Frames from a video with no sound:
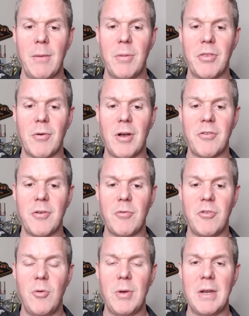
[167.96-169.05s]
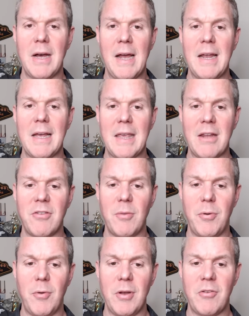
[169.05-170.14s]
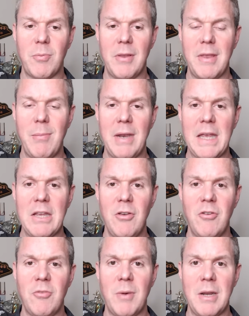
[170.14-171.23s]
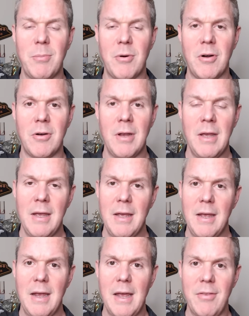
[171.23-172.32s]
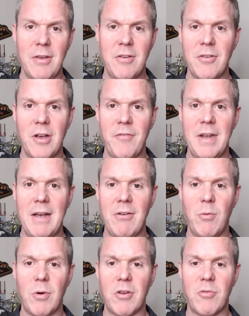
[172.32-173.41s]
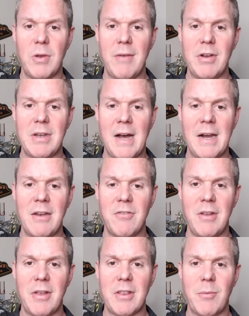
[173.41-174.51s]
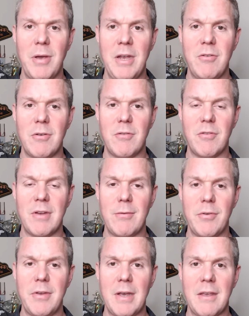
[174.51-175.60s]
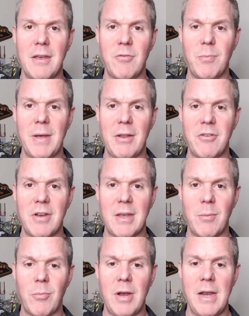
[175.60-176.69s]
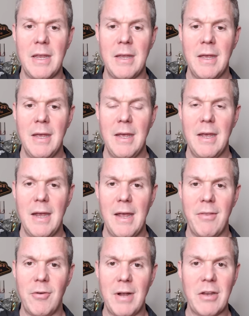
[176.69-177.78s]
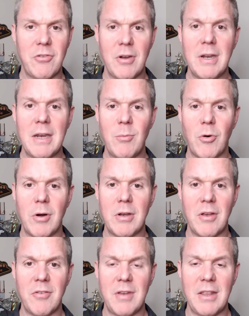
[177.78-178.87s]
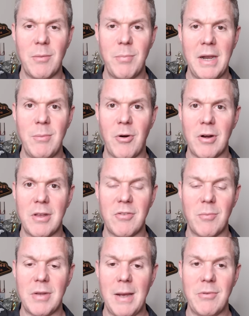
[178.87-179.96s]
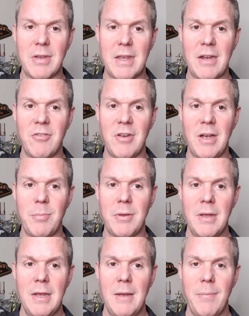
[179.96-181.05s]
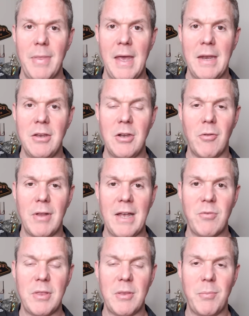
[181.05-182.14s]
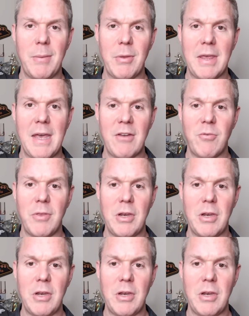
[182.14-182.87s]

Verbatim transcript: but they're also two and nine against the point spread. They've been a huge money burner and this is often how it works when you have a dynasty like the Patriots for several decades with Belichick and Brady, and they're not as good anymore. It does take the betting market sometimes to catch up. And, you know, last week the public cash with